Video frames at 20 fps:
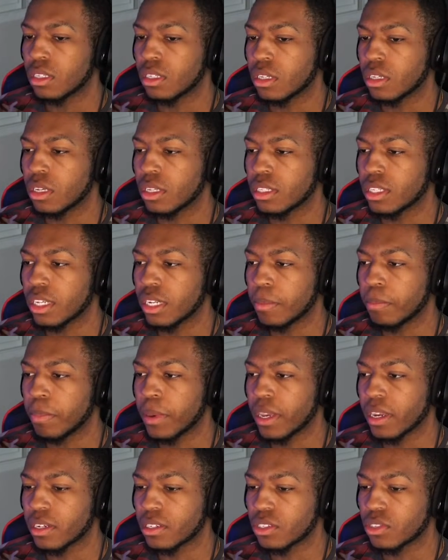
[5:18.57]
And then he
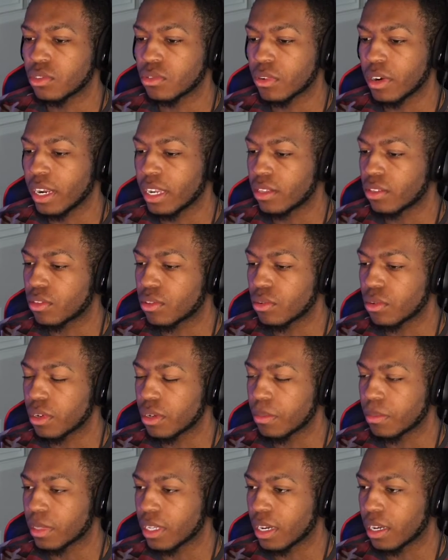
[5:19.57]
pierced right through
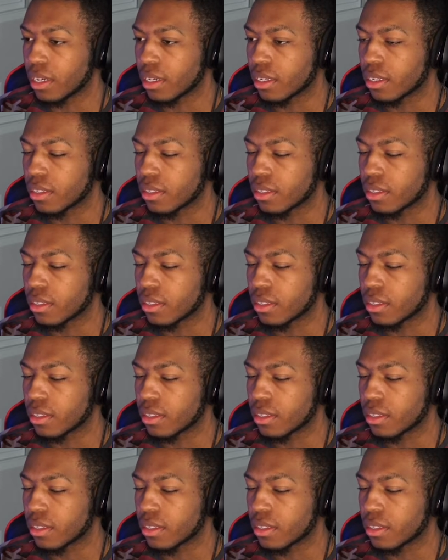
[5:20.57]
him, dog.